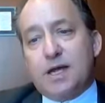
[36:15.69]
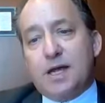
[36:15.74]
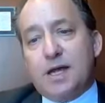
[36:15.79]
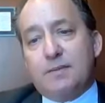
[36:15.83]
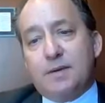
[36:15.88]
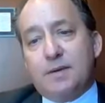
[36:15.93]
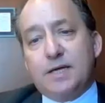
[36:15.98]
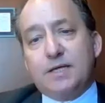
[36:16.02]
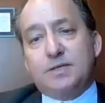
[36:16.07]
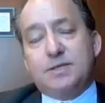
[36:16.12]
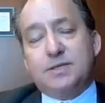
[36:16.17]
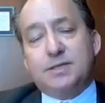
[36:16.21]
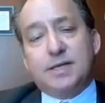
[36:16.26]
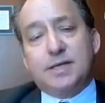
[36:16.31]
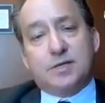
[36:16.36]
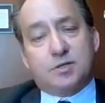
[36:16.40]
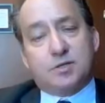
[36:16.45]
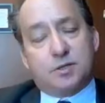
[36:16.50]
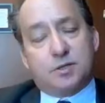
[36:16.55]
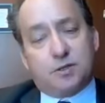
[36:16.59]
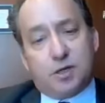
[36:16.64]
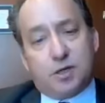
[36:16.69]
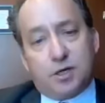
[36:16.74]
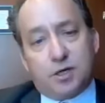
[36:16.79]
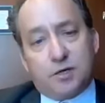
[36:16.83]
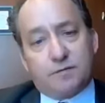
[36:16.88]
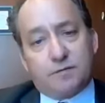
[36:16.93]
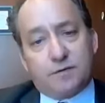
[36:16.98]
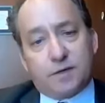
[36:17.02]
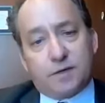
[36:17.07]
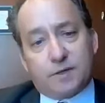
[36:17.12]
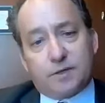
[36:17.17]
MIT has a lot
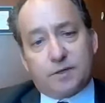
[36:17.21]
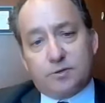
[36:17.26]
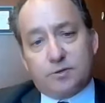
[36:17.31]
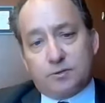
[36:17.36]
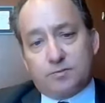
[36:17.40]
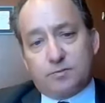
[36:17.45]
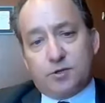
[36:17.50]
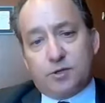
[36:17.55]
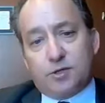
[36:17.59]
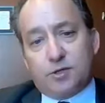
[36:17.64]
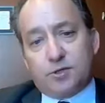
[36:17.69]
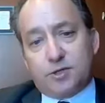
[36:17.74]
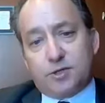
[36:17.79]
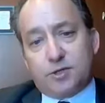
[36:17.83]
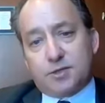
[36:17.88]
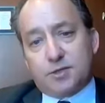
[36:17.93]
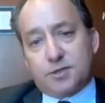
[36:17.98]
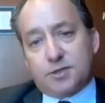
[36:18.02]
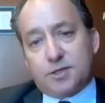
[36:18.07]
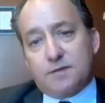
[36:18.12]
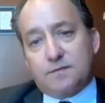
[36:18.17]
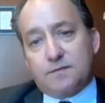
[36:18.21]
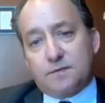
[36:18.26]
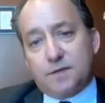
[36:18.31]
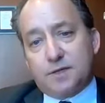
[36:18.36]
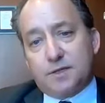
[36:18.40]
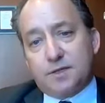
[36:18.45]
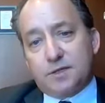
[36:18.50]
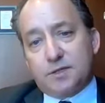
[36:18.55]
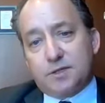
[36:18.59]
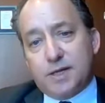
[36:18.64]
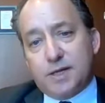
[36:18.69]
of very good projects that they've
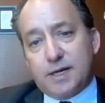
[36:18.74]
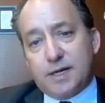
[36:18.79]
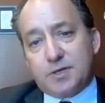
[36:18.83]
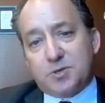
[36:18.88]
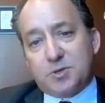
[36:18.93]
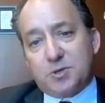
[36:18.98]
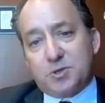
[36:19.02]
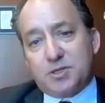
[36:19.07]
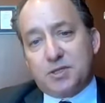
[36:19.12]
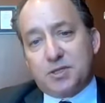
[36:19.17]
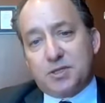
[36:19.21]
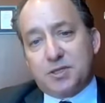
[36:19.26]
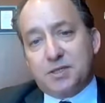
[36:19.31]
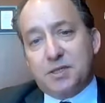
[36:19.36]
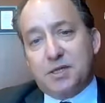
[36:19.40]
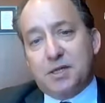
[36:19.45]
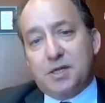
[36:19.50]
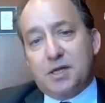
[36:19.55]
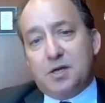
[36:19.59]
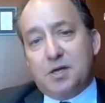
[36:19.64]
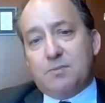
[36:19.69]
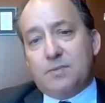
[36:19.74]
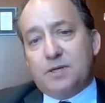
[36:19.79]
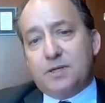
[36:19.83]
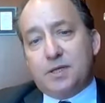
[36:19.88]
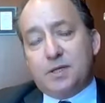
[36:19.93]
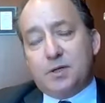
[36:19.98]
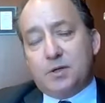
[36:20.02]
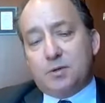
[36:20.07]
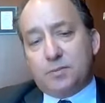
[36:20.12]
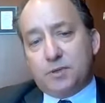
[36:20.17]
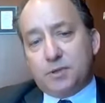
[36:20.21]
done internationally, but
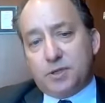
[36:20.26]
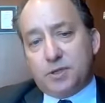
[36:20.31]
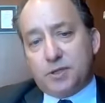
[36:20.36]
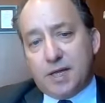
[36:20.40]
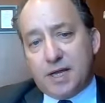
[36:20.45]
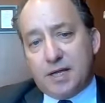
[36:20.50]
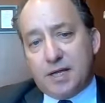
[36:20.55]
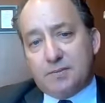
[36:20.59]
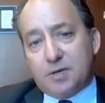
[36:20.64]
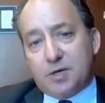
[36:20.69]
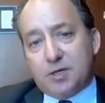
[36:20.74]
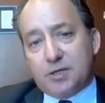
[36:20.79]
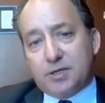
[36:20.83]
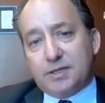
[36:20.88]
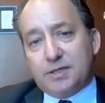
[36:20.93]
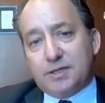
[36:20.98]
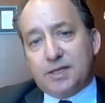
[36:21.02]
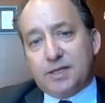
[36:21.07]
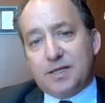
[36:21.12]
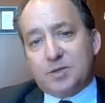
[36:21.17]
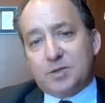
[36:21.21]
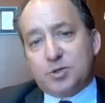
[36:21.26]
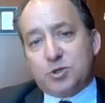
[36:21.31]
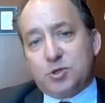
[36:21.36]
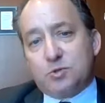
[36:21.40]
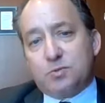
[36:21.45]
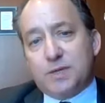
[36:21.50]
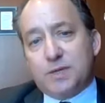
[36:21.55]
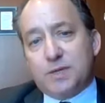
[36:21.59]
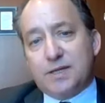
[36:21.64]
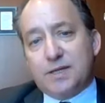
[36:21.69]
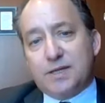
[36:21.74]
they don't put their name on it. And so
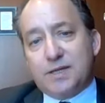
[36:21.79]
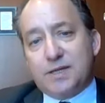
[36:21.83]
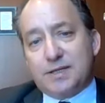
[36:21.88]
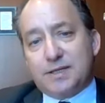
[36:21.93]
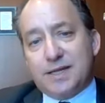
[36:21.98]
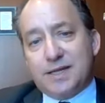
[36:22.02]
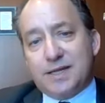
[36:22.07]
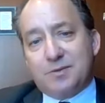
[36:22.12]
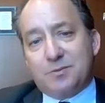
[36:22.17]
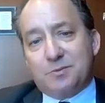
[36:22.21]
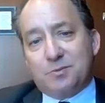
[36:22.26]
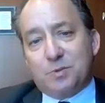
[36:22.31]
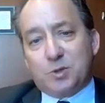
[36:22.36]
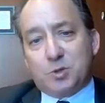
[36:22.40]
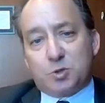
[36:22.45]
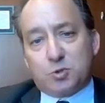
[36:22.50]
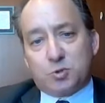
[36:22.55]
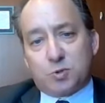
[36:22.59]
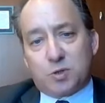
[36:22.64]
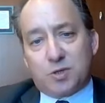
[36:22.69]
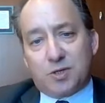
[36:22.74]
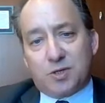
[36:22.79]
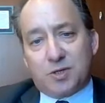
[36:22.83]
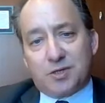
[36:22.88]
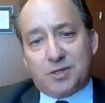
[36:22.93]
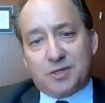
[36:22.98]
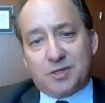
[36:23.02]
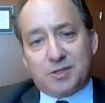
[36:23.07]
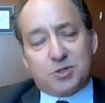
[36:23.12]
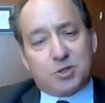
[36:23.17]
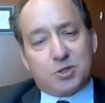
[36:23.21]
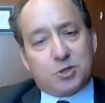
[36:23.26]
when they then withdraw,
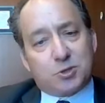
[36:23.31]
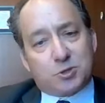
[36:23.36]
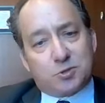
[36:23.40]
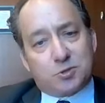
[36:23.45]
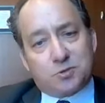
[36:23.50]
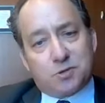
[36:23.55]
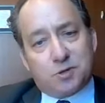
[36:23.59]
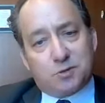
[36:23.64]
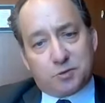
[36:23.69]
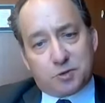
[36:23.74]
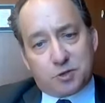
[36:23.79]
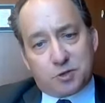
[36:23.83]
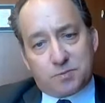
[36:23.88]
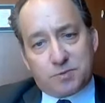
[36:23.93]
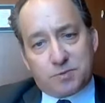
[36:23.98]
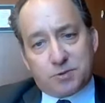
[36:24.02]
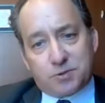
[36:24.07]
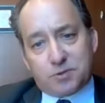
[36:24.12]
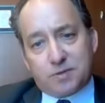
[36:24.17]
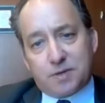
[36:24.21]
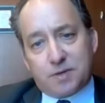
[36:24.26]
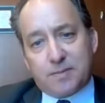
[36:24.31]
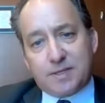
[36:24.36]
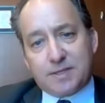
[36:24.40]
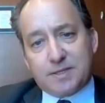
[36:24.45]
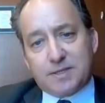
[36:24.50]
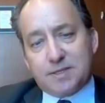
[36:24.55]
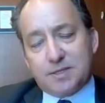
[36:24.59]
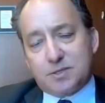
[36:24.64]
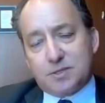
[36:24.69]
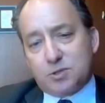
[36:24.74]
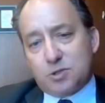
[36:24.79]
it's not so noticeable. So
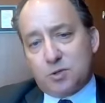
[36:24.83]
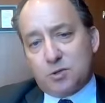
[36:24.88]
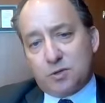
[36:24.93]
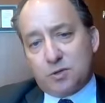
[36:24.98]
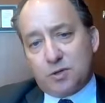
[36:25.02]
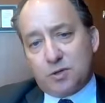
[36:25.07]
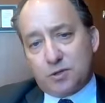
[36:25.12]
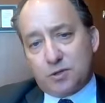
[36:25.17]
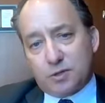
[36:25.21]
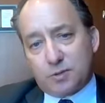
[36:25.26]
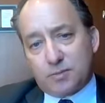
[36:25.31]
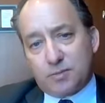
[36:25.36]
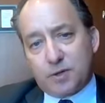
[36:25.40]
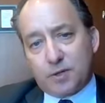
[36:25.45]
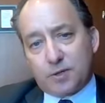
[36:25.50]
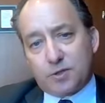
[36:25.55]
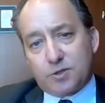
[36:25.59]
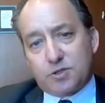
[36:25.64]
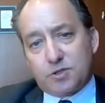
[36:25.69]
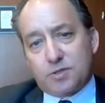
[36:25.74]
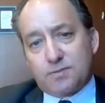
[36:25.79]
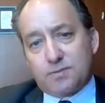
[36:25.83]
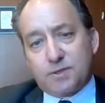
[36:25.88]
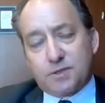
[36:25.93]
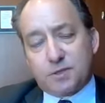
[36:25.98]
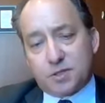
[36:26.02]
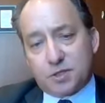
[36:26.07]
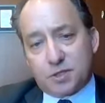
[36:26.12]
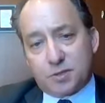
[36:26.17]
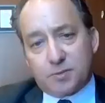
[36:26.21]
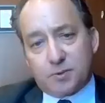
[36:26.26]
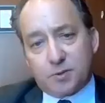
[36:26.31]
MIT is no longer a partnership in the
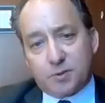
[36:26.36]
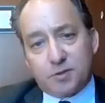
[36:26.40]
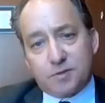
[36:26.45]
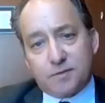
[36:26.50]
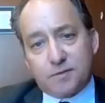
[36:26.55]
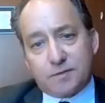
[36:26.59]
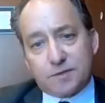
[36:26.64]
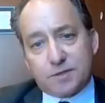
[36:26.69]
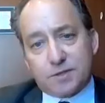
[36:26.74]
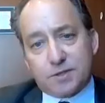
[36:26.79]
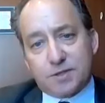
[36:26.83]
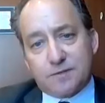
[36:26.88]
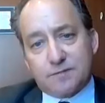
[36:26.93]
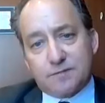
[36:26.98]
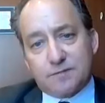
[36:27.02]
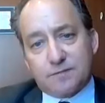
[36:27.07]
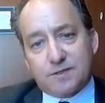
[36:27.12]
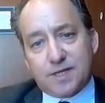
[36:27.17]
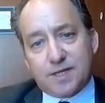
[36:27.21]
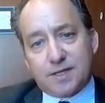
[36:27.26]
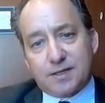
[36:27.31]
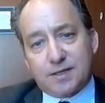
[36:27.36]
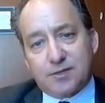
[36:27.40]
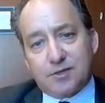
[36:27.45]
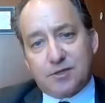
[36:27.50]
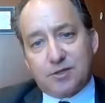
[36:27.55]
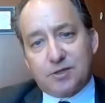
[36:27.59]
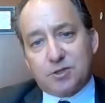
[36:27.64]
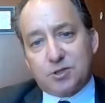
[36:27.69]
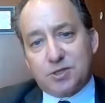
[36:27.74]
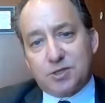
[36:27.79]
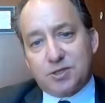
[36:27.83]
Singapore University of
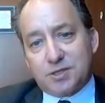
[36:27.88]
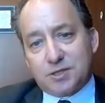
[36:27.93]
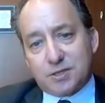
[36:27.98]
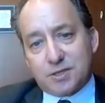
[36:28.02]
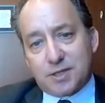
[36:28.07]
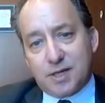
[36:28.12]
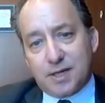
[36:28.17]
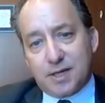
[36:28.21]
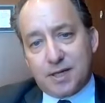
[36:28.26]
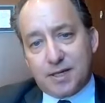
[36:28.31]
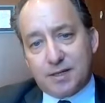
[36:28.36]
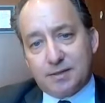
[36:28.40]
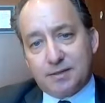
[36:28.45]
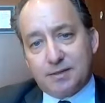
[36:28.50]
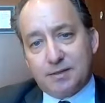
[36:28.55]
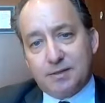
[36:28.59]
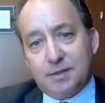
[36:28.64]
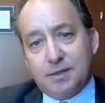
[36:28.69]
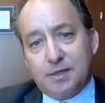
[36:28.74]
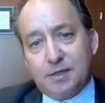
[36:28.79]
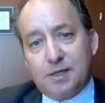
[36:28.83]
Technology and Design.